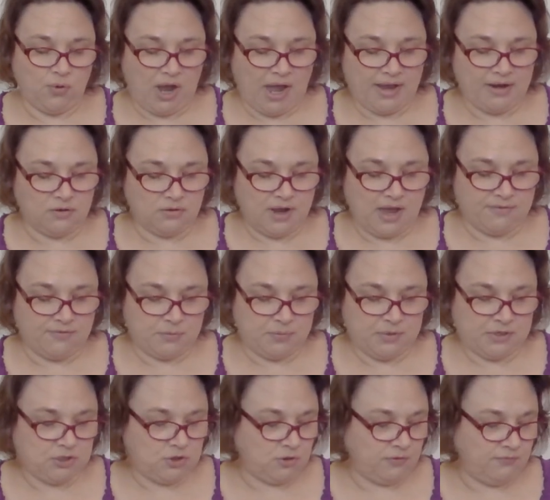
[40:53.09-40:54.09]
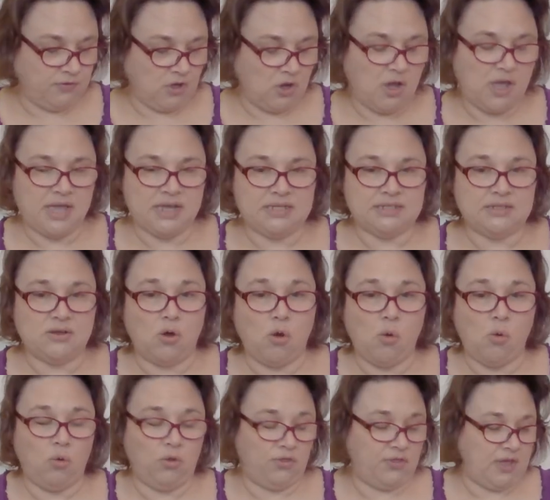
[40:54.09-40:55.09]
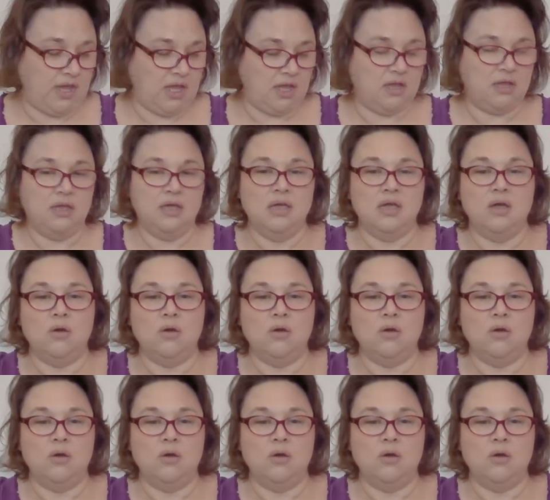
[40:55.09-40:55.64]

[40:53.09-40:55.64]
I don't have a picture of the whole thing.